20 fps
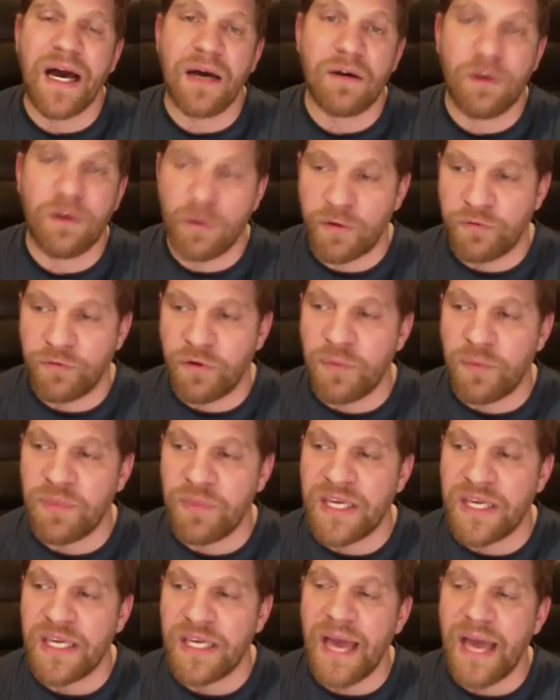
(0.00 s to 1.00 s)
or from
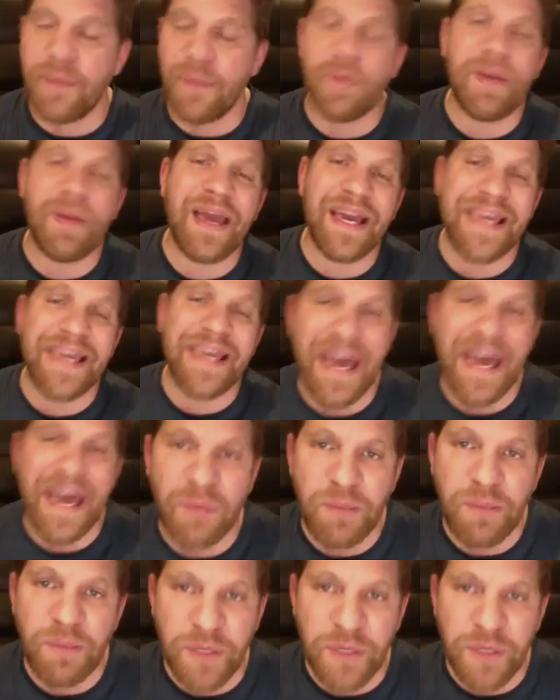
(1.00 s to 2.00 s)
the MMA Academy
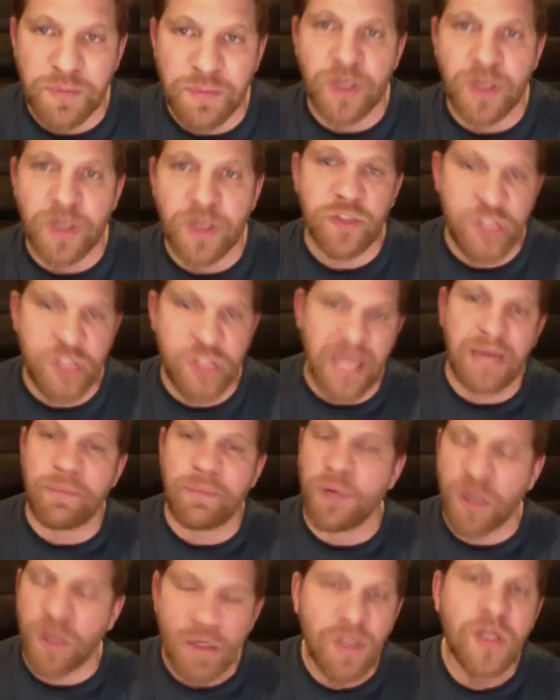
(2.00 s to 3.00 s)
Pittsburgh gym
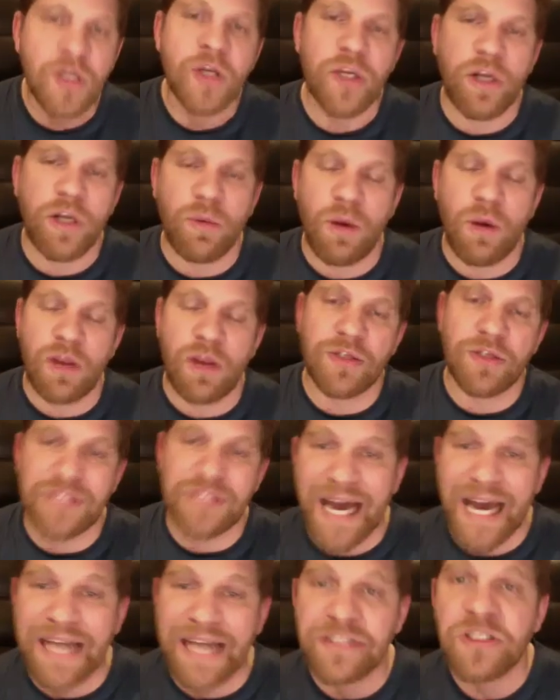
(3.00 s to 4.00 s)
or one of those
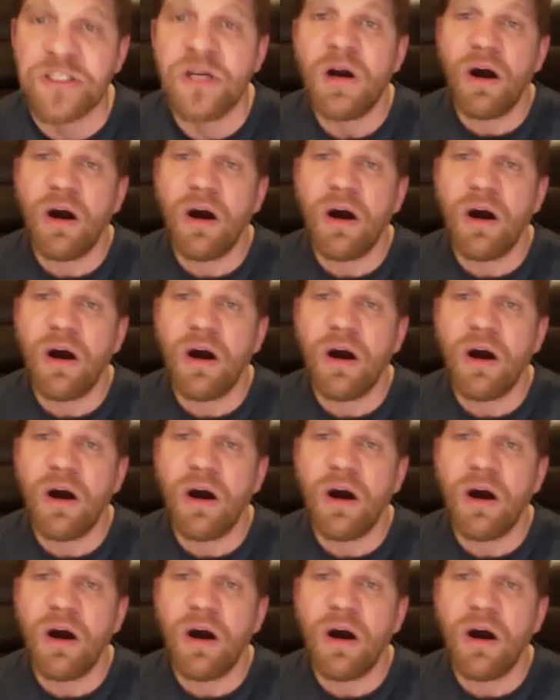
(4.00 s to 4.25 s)
guys.